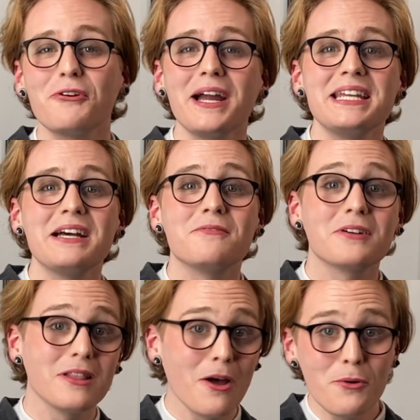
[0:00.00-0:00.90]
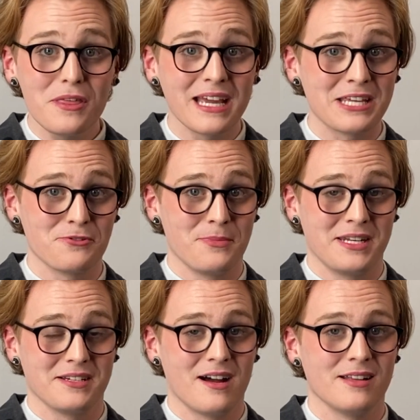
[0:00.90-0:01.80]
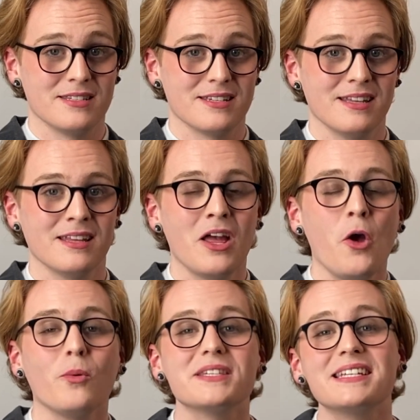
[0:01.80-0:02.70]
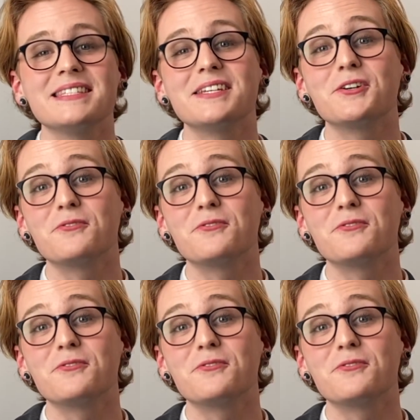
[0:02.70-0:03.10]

idea of clothing has remained a constant, what's considered